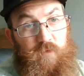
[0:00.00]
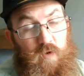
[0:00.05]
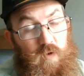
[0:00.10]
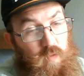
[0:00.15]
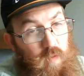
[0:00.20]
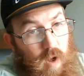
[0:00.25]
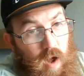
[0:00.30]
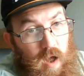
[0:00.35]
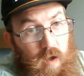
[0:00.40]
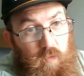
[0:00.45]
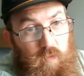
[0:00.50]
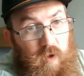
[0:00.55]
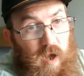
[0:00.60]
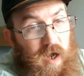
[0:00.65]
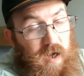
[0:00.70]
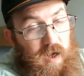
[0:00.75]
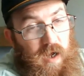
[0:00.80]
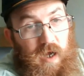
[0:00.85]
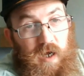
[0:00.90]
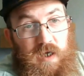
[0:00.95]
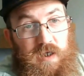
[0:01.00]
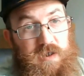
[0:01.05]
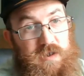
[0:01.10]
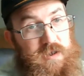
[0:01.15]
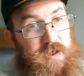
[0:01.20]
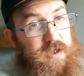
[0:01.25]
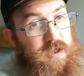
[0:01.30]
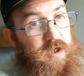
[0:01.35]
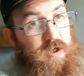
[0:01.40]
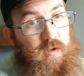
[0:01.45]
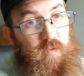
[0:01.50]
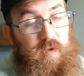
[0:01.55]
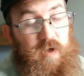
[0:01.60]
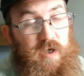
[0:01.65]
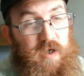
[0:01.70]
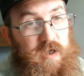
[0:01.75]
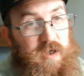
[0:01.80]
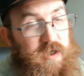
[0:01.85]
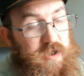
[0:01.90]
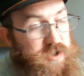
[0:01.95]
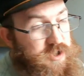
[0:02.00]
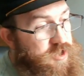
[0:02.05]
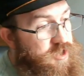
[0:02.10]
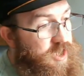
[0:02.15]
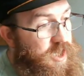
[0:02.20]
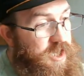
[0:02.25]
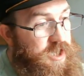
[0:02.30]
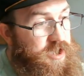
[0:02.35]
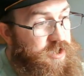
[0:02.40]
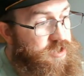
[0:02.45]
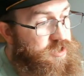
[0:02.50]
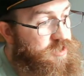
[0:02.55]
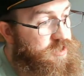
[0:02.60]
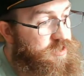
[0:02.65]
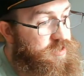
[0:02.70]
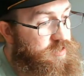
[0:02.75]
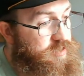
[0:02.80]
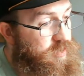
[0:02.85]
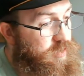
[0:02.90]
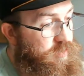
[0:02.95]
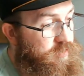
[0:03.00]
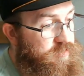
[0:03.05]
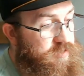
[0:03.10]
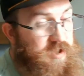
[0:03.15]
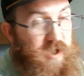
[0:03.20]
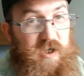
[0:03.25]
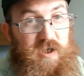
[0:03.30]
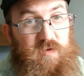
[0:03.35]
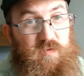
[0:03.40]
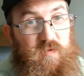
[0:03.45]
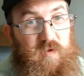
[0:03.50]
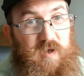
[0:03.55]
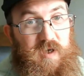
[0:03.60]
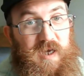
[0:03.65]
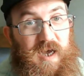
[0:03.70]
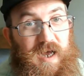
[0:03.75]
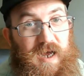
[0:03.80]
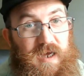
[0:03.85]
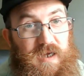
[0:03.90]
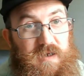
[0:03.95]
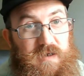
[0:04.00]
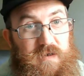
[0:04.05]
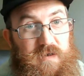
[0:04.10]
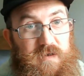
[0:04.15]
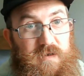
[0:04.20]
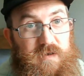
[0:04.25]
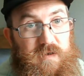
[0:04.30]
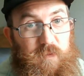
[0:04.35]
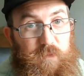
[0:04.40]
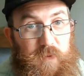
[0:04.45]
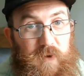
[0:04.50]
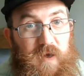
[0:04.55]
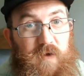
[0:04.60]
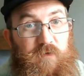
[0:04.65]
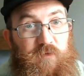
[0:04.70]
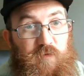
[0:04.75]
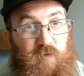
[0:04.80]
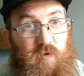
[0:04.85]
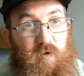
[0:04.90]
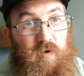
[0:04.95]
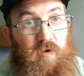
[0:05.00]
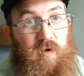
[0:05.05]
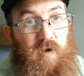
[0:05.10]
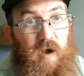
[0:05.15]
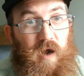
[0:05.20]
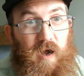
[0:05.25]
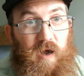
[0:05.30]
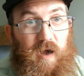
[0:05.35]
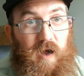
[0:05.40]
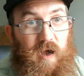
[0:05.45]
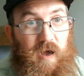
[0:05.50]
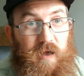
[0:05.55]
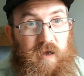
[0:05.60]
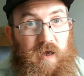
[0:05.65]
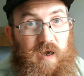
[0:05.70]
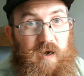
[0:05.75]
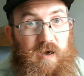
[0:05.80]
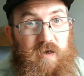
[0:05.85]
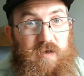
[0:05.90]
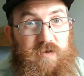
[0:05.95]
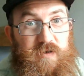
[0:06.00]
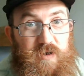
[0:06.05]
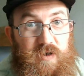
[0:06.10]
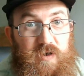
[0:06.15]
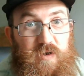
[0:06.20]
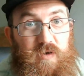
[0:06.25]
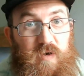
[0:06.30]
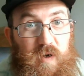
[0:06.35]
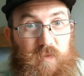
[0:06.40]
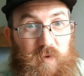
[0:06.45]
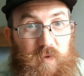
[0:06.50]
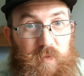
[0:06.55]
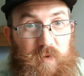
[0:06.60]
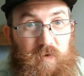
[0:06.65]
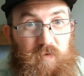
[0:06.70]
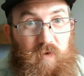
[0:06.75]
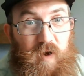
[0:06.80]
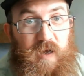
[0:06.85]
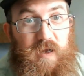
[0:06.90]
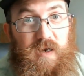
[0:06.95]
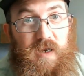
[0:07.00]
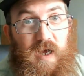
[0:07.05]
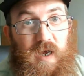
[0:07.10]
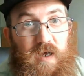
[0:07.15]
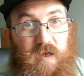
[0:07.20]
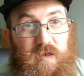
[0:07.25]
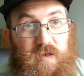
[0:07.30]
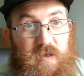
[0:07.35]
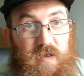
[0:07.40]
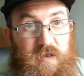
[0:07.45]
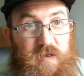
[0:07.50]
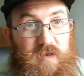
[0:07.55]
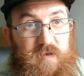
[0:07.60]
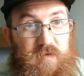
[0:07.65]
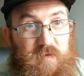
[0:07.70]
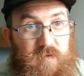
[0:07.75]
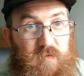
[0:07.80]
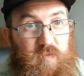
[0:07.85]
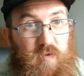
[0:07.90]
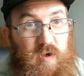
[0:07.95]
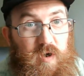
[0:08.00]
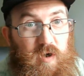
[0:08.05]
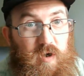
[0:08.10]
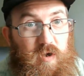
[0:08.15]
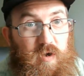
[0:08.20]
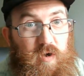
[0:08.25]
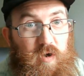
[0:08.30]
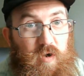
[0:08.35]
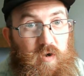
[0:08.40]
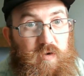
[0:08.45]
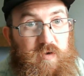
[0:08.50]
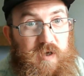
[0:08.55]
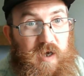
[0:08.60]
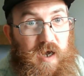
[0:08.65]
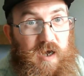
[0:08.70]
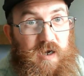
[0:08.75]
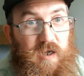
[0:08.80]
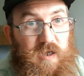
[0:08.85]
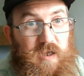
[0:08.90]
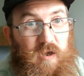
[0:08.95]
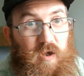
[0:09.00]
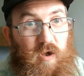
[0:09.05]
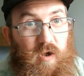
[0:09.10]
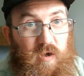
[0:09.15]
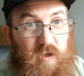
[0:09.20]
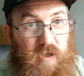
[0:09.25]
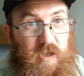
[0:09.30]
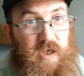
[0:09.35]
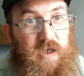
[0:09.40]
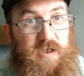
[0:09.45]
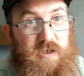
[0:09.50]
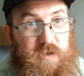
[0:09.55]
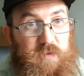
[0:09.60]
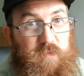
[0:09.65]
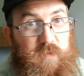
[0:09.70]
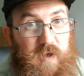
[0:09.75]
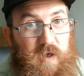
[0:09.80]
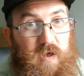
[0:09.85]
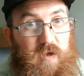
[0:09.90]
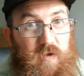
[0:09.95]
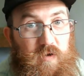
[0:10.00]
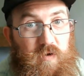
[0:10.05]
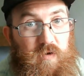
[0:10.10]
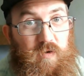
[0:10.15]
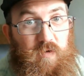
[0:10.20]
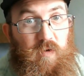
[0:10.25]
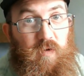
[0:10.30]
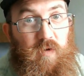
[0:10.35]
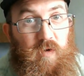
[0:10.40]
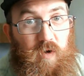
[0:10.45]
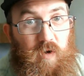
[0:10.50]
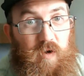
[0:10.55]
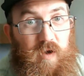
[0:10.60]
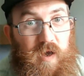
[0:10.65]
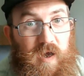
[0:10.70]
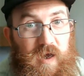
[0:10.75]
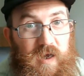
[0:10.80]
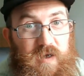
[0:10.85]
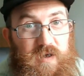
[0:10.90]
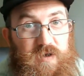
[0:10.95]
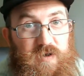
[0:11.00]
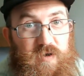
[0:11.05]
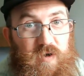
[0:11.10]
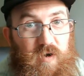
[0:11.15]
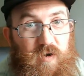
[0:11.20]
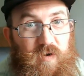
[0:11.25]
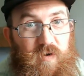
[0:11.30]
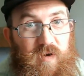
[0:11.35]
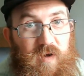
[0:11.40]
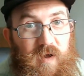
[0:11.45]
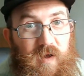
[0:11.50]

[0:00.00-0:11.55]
you want, I can sit here and we can exchange, things we got to pay for. I guarantee you, I'm going to be right down. We're going to go down a long list, me and you. Okay. So,